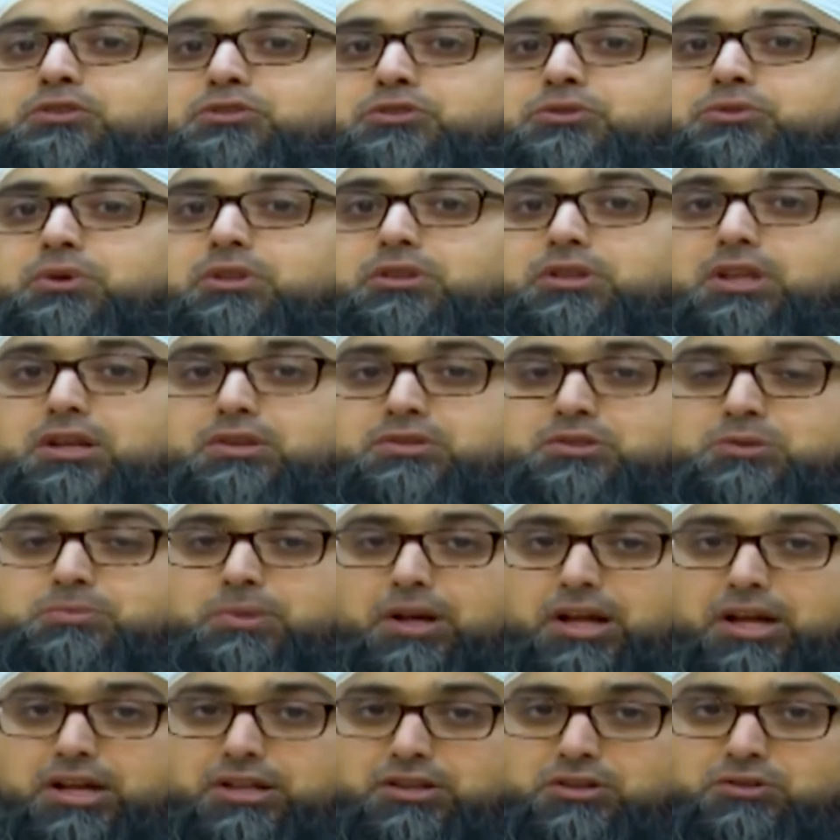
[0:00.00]
to Allah
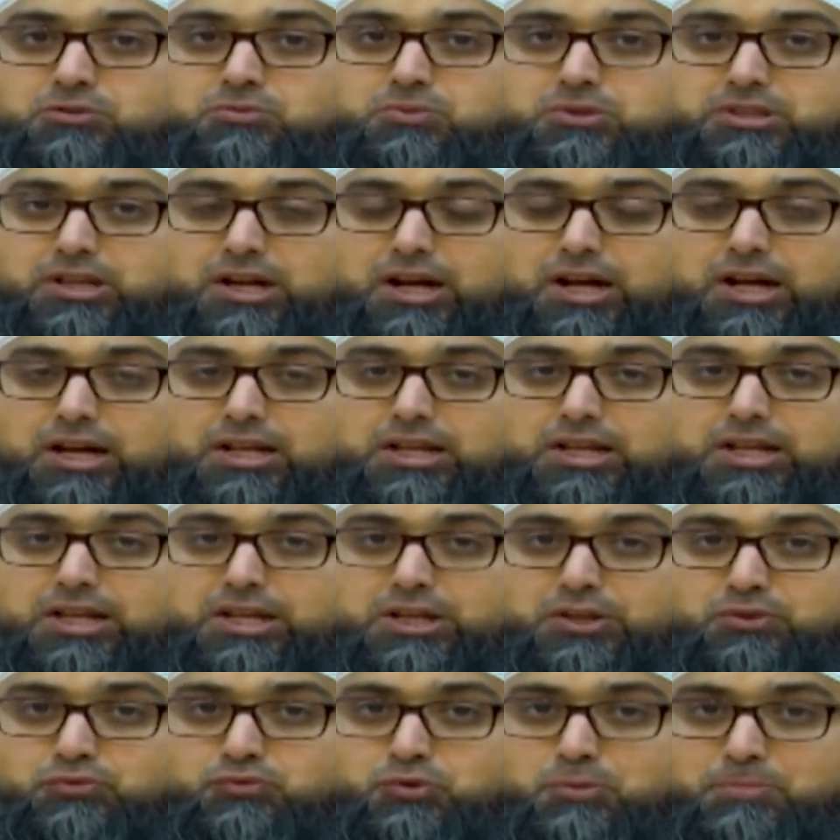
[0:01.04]
subhanahu wa ta'ala
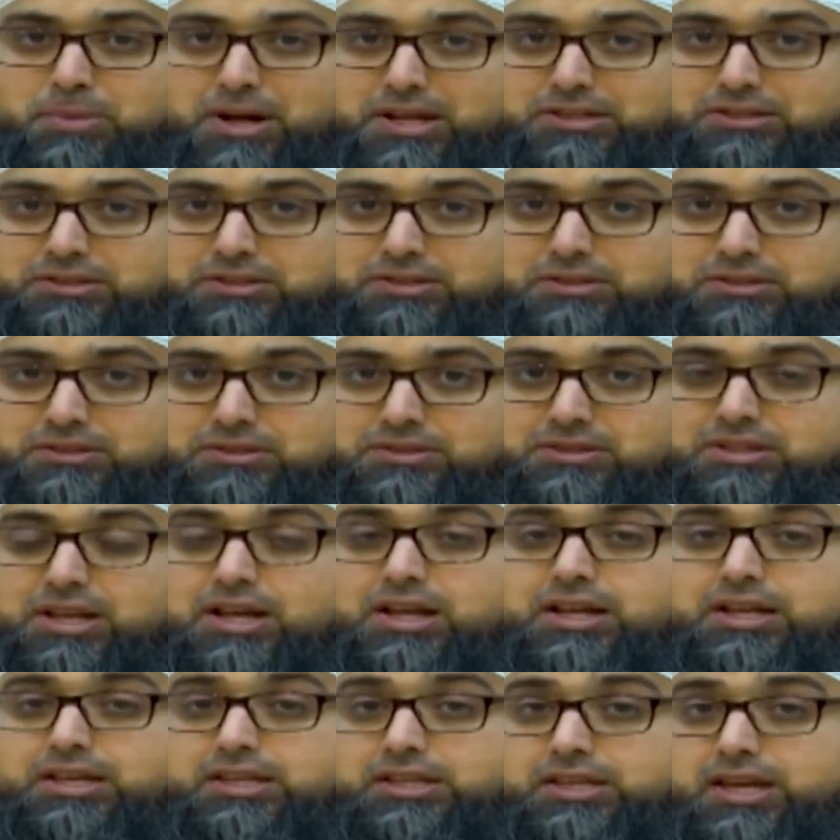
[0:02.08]
in repentance.
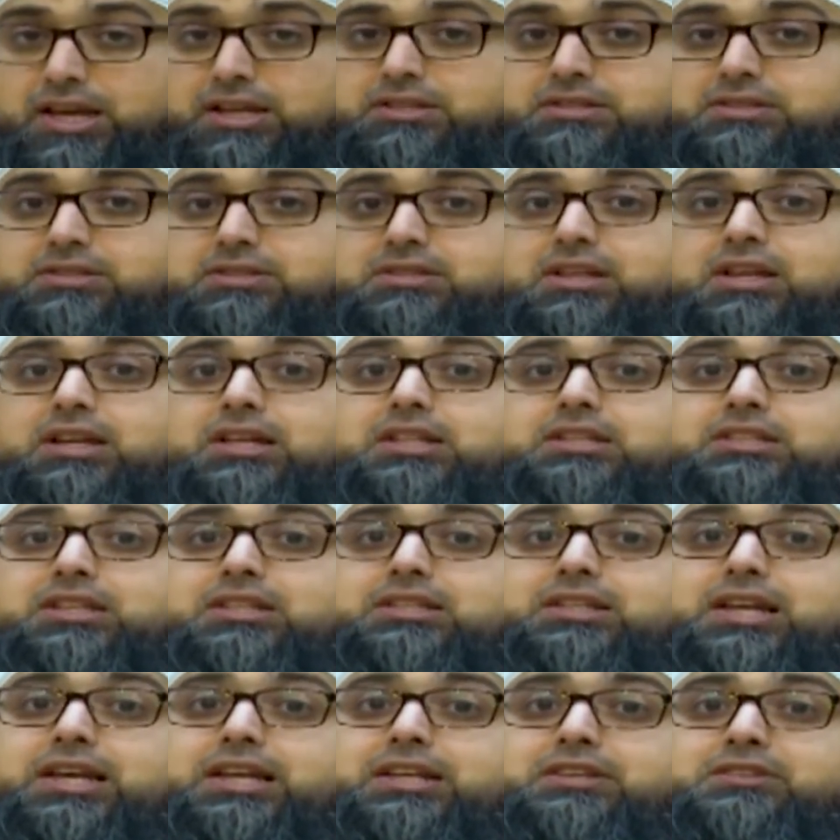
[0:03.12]
Yes,
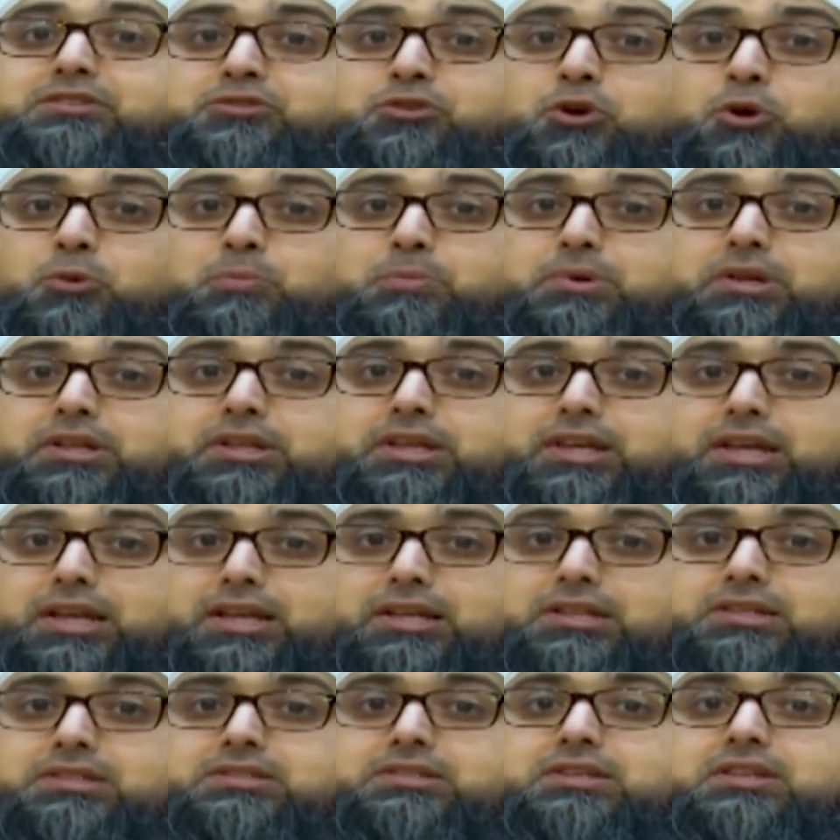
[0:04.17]
today's topic
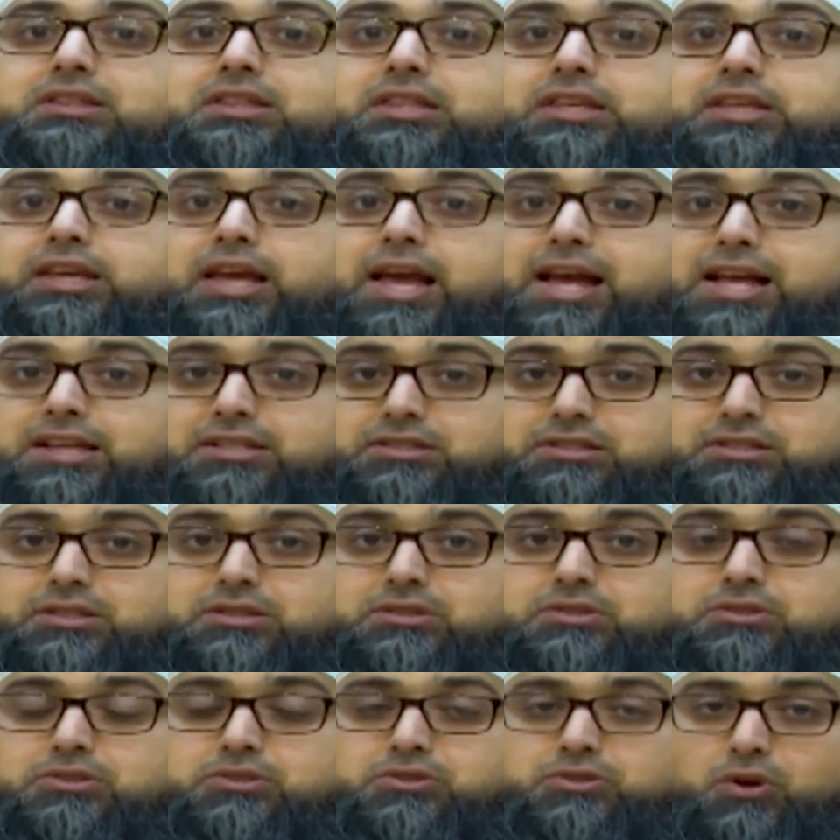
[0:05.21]
is the
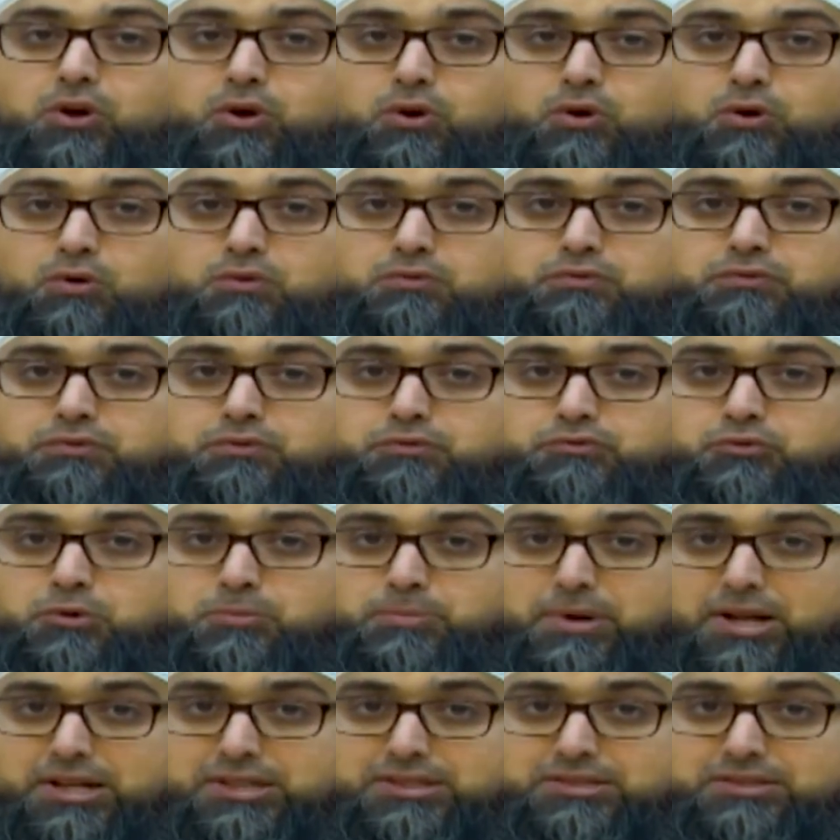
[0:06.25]
essence of
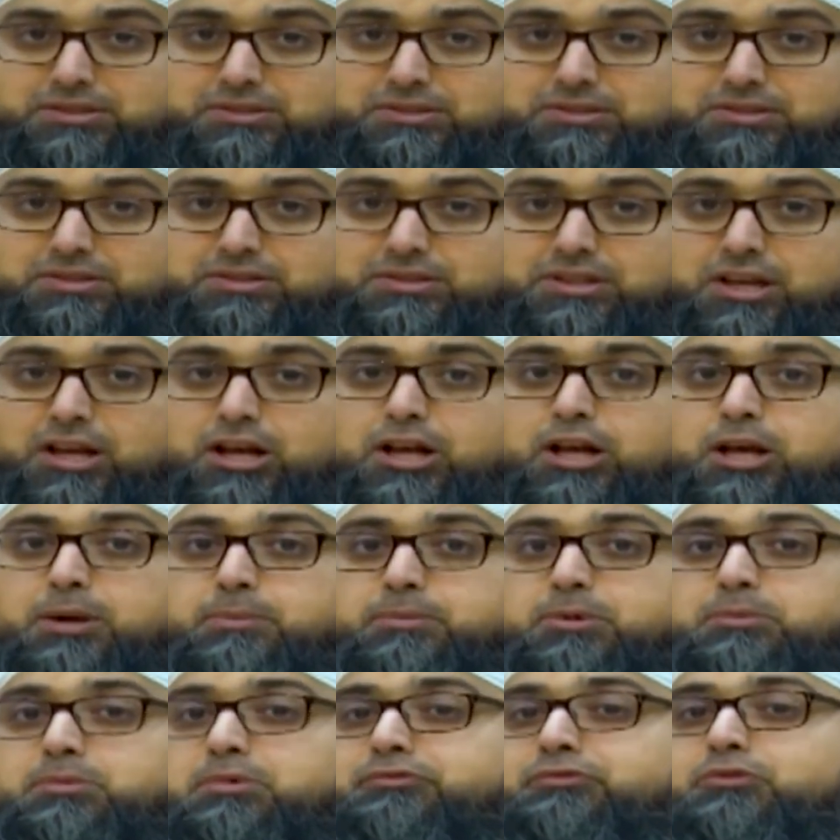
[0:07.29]
repentance.
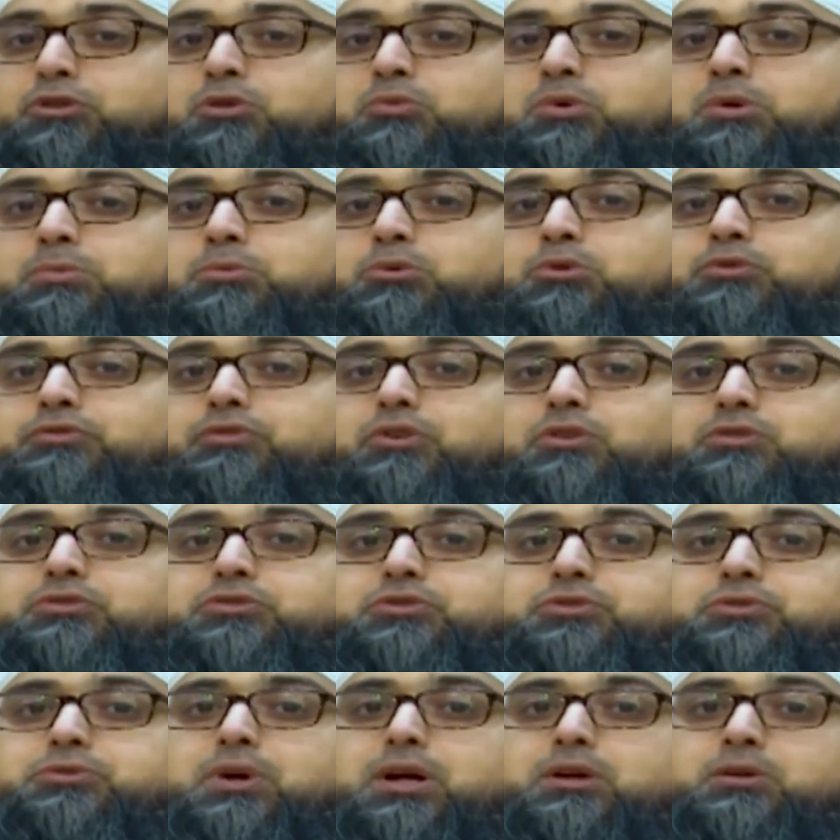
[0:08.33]
But before we move on
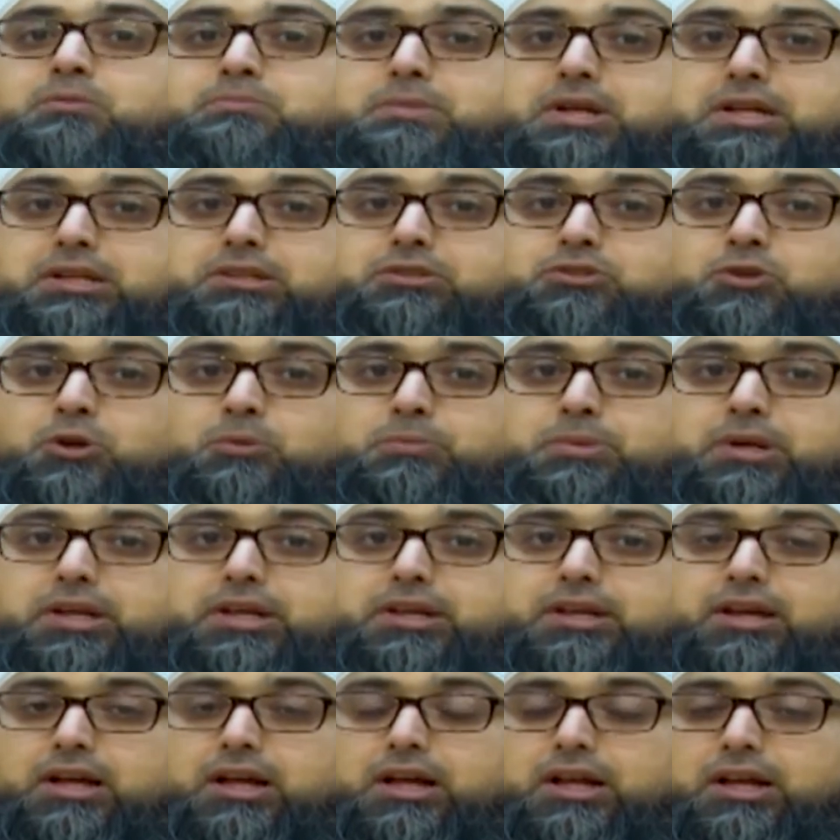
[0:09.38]
to our main
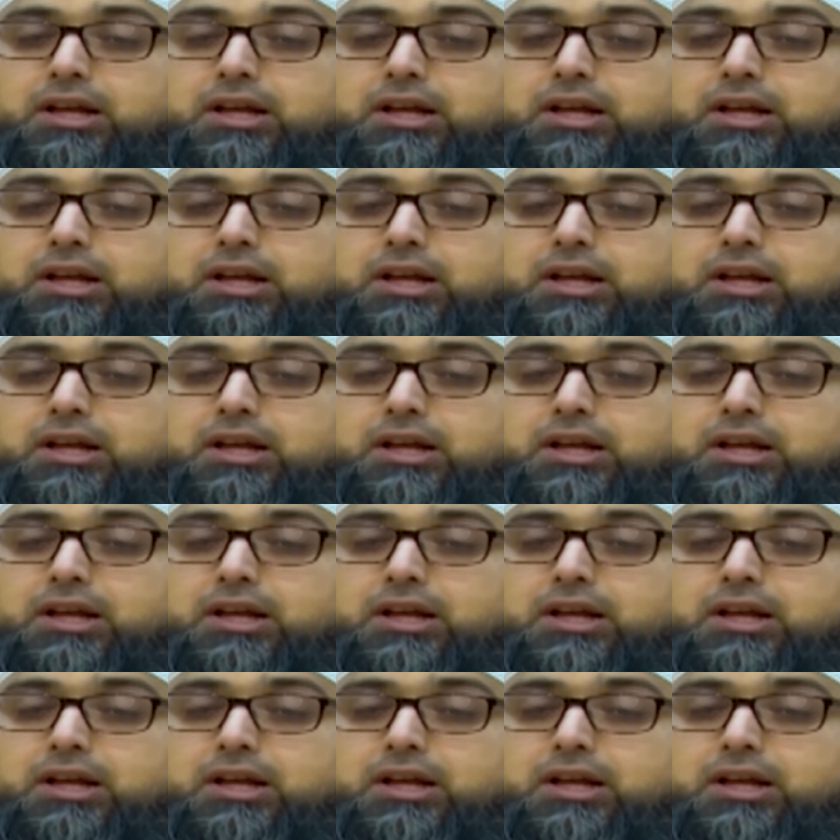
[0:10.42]
topic,